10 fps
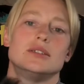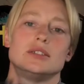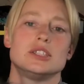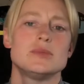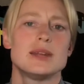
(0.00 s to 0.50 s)

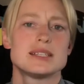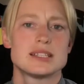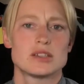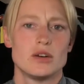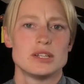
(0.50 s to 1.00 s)
Just because
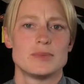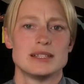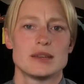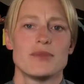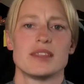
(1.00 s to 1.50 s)
it's always been
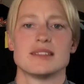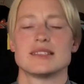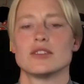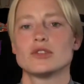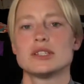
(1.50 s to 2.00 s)
something that's
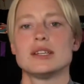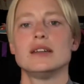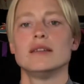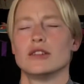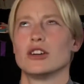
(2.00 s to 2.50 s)

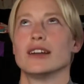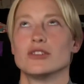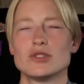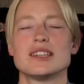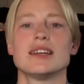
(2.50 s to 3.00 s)

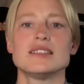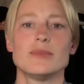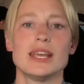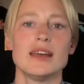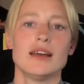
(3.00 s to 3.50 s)
interesting to
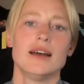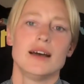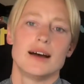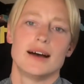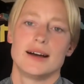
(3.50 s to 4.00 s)
me.
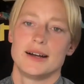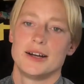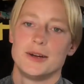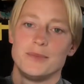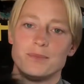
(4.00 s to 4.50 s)

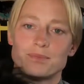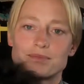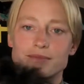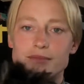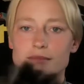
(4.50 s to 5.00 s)
And
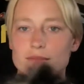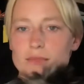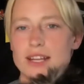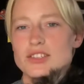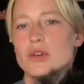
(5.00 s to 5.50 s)

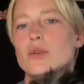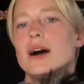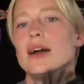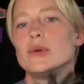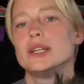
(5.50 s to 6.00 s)
so
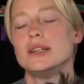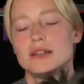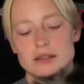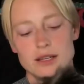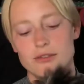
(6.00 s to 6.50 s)
I would
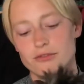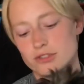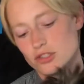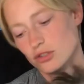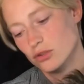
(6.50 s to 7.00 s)
love
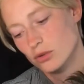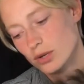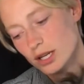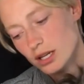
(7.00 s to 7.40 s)
to